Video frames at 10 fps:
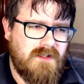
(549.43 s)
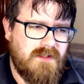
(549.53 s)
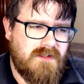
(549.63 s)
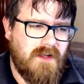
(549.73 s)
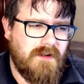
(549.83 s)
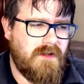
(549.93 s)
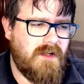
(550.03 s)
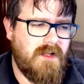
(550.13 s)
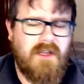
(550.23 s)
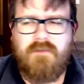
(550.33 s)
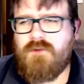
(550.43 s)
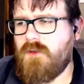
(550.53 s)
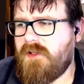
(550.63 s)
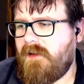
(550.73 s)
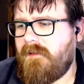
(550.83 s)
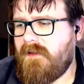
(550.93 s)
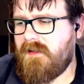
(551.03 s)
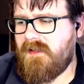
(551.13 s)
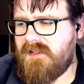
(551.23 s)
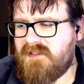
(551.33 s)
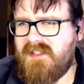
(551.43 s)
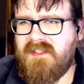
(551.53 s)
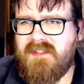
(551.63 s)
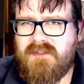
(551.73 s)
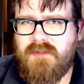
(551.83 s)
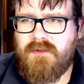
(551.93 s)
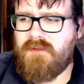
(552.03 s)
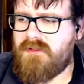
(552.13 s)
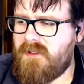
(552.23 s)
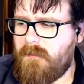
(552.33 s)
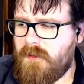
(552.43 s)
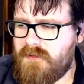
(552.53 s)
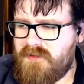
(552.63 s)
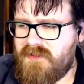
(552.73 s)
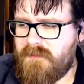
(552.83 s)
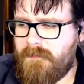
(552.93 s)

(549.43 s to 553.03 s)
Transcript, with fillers: So, enough talking. Let's get into demos.